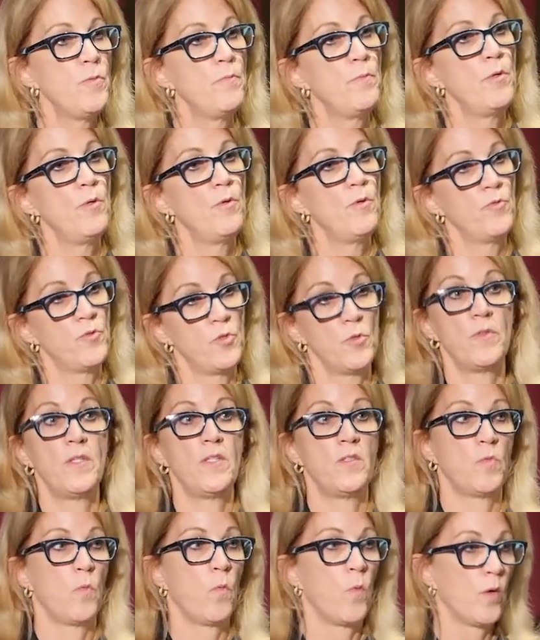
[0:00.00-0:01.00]
you move to
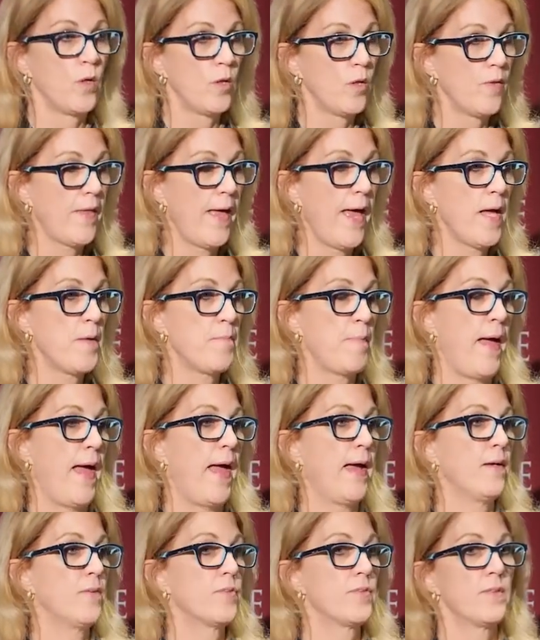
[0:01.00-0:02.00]
these world egg
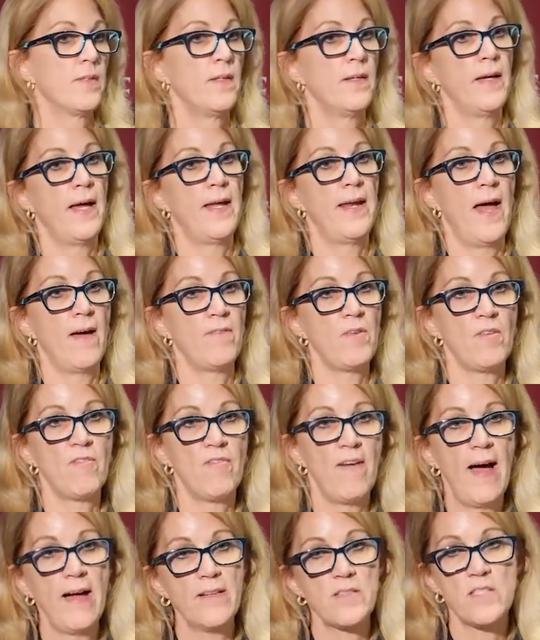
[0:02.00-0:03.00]
banks and having
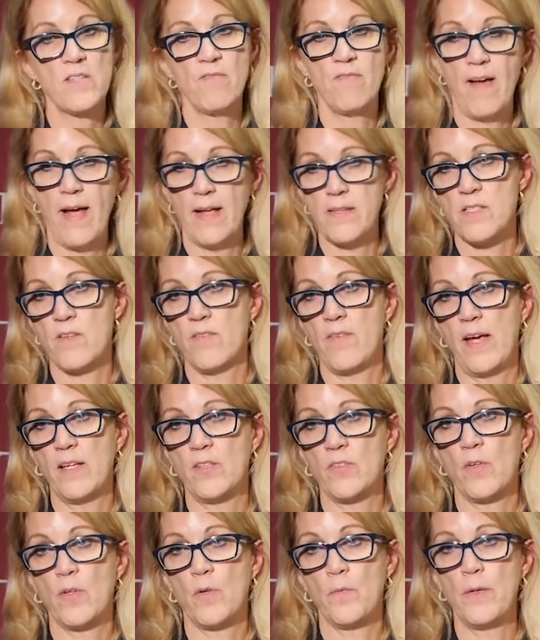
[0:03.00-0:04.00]
vats and vats of
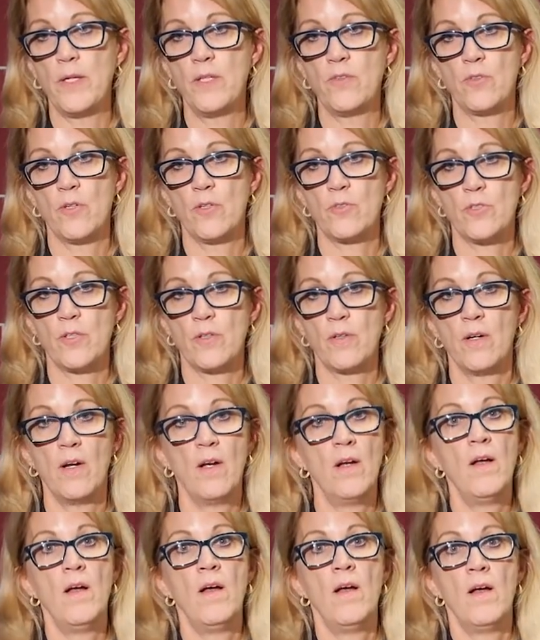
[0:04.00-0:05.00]
eggs for the researcher,
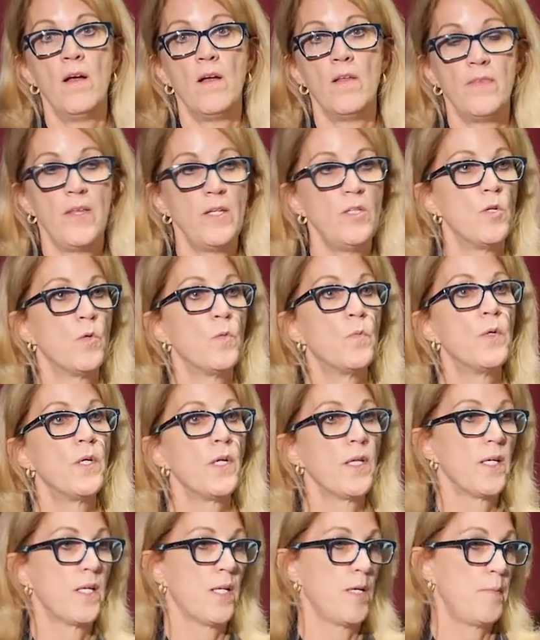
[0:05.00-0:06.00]
then you're
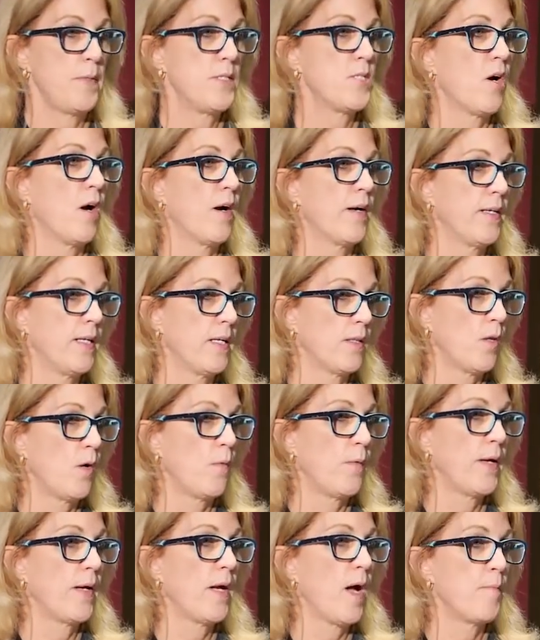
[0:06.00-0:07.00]
really going to be targeting
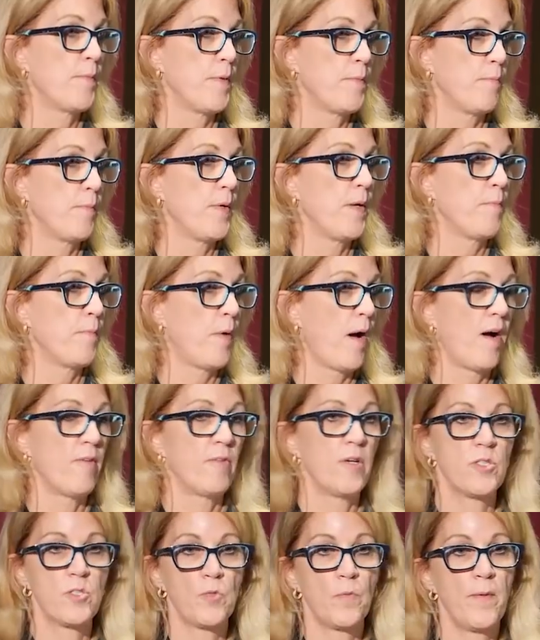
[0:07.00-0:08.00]
low-income and
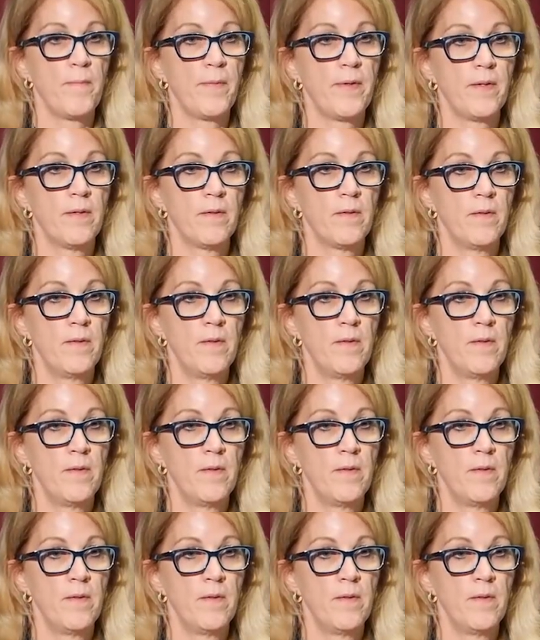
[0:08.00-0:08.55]
impoverished women.